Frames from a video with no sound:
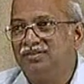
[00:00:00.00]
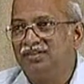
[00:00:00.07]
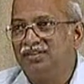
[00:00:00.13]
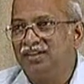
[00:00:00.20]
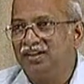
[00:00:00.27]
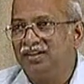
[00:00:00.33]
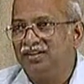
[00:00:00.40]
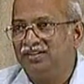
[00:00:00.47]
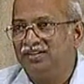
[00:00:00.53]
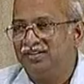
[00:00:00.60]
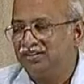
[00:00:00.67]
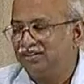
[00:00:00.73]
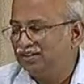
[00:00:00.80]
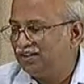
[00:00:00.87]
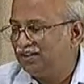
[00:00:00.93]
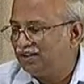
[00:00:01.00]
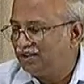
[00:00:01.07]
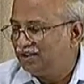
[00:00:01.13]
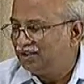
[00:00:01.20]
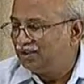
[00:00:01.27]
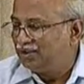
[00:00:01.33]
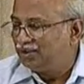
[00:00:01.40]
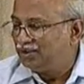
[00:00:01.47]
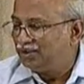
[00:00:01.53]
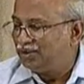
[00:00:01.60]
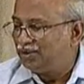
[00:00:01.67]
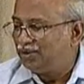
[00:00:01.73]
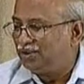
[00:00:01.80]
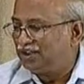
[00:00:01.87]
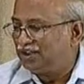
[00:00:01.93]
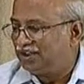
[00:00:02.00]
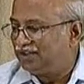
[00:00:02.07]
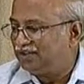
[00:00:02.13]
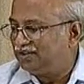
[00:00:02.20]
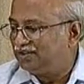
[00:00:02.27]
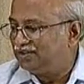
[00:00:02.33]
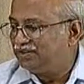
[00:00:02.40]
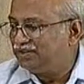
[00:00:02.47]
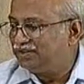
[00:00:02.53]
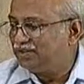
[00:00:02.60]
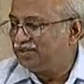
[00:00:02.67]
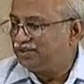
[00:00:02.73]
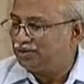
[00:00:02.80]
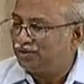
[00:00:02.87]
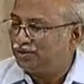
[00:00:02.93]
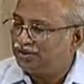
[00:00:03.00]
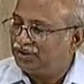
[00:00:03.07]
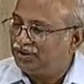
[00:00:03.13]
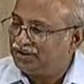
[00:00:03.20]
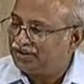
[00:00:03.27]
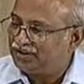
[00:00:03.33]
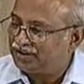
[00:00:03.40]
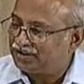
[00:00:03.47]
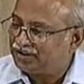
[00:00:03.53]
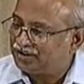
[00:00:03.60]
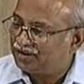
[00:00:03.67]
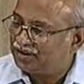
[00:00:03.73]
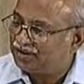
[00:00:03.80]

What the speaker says: Yeah. Okay. So this is